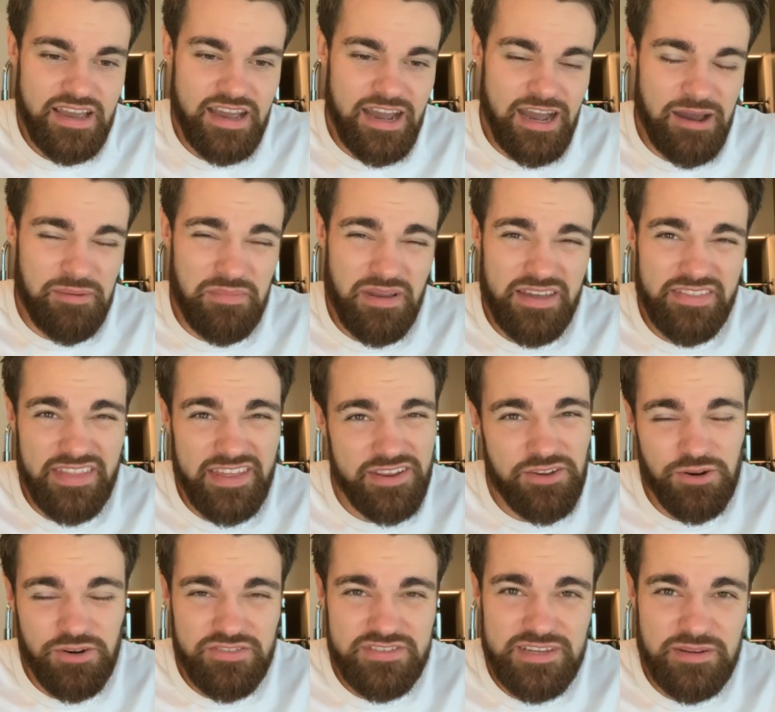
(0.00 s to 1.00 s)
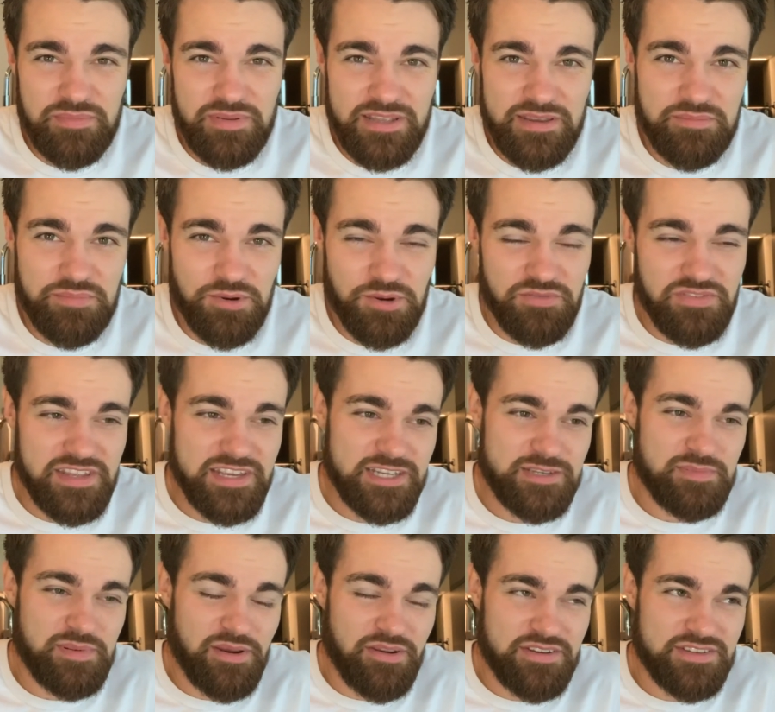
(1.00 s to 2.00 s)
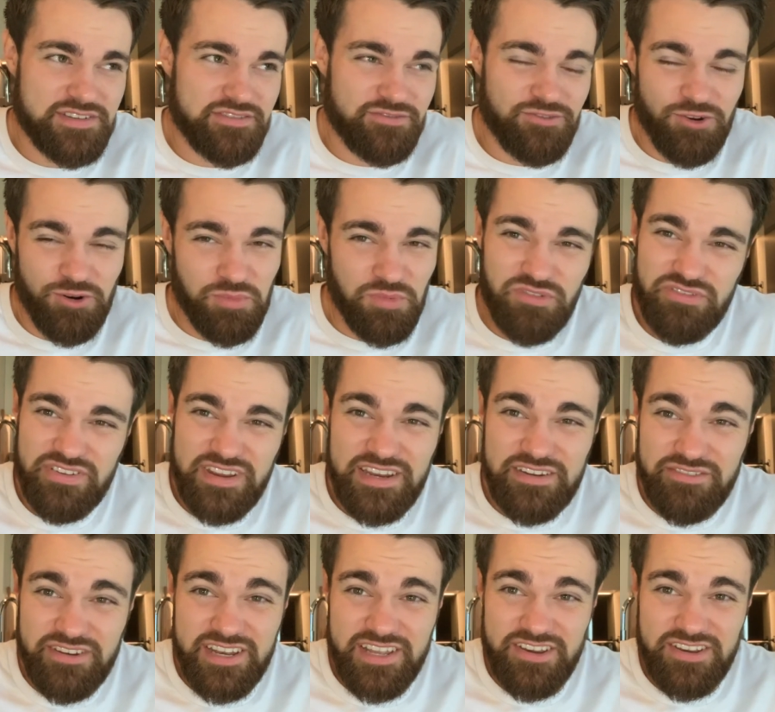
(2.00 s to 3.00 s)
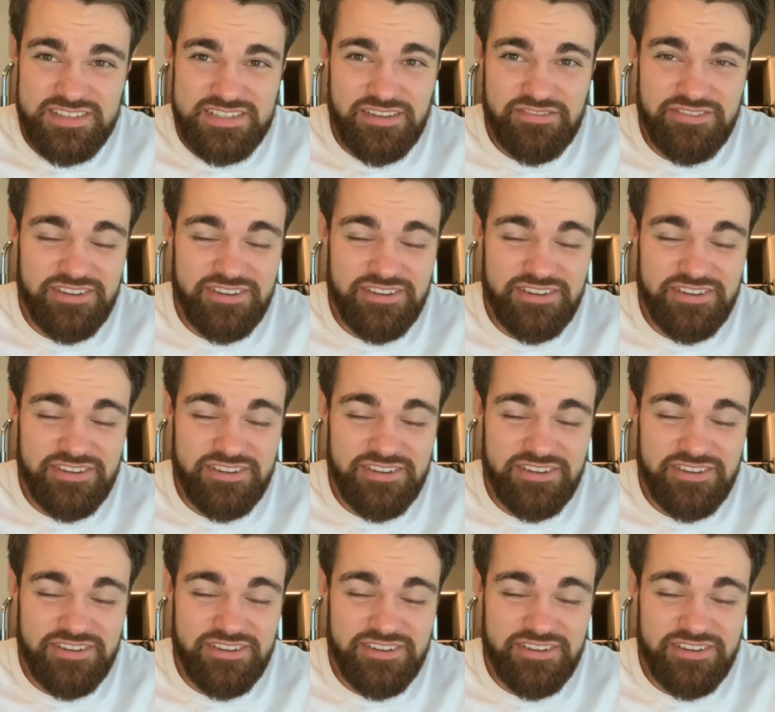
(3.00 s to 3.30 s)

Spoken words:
And they could have simply improved the experience of normal feed videos.